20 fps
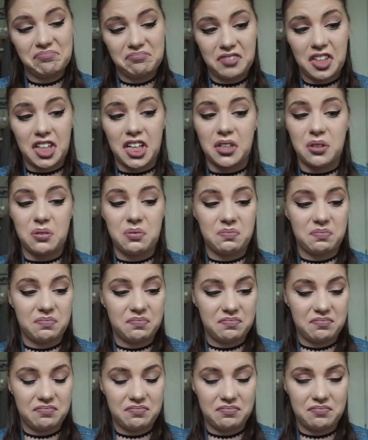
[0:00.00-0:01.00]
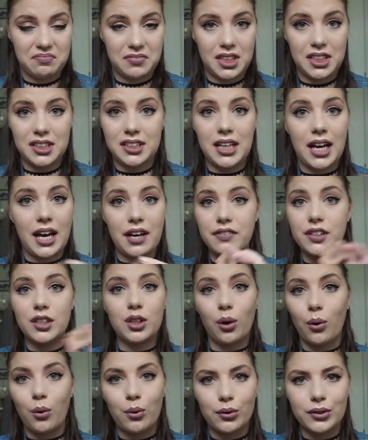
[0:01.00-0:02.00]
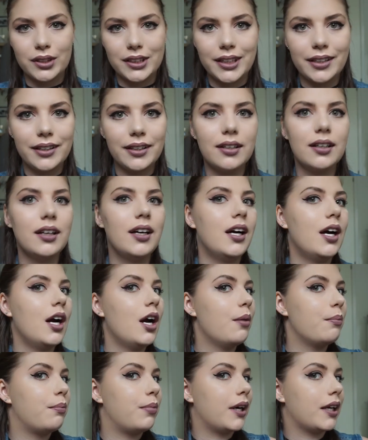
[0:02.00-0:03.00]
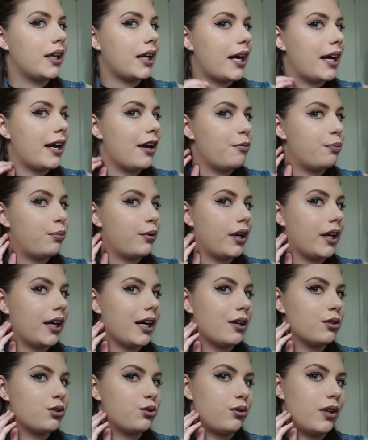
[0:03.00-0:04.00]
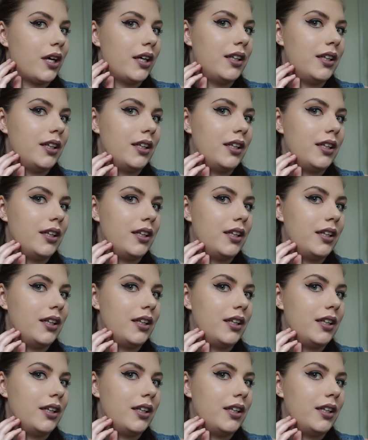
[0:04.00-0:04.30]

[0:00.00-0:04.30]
now. It haven't all year, but I have breakouts right